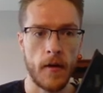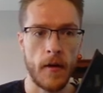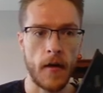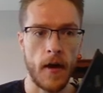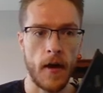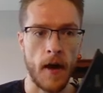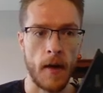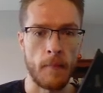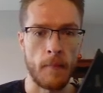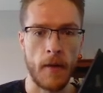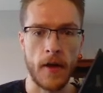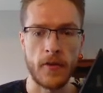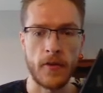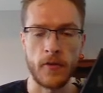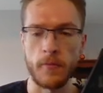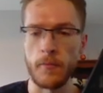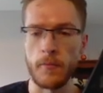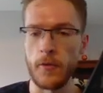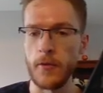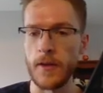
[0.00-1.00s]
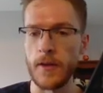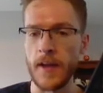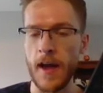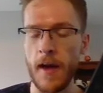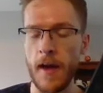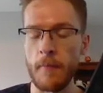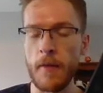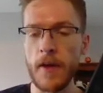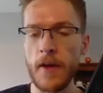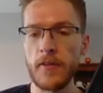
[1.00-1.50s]
might do
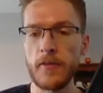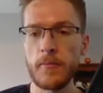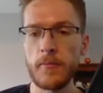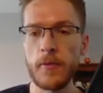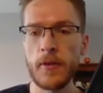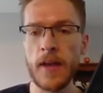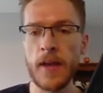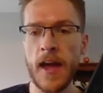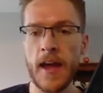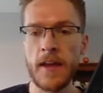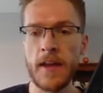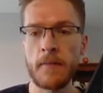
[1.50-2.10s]
Mulan, but